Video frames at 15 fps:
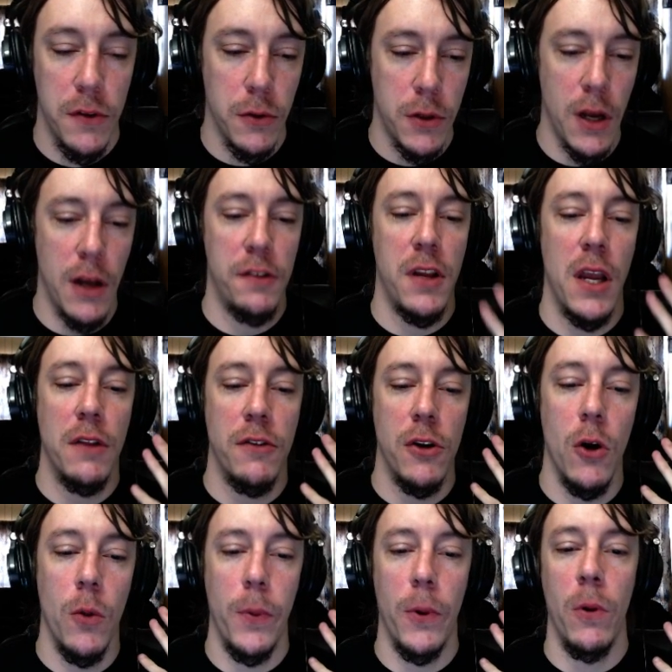So
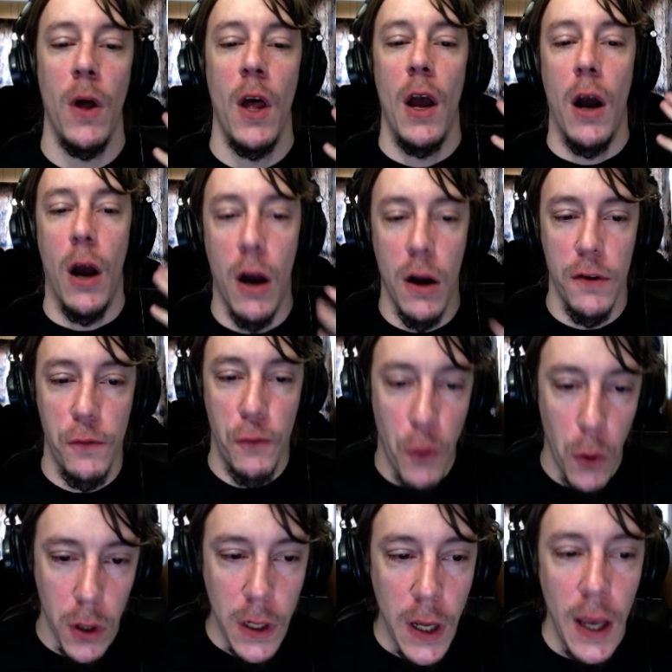Constantinople hard
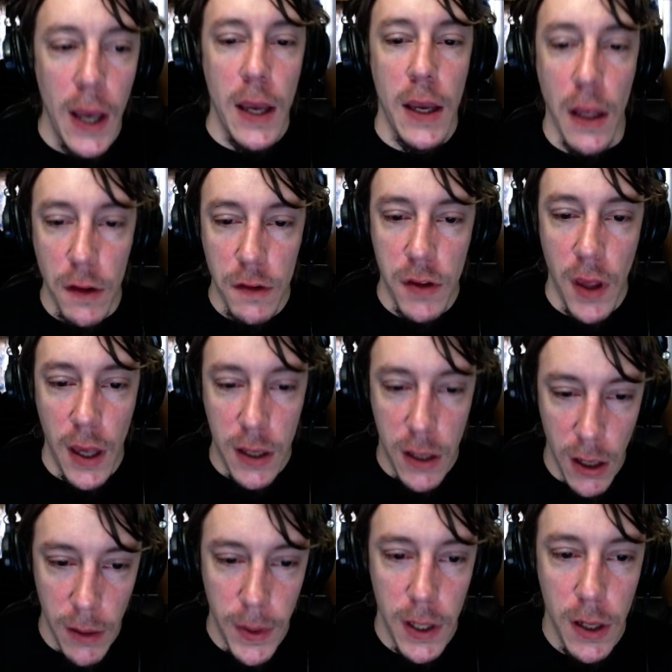fork is
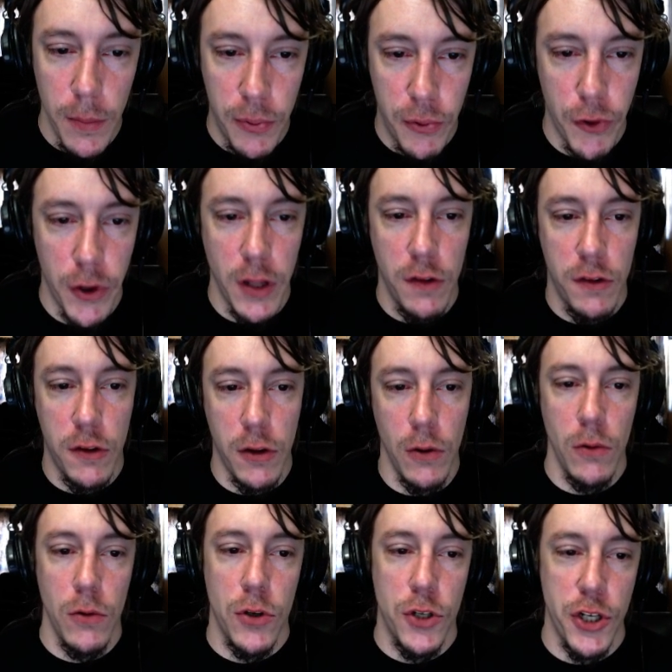coming pretty soon.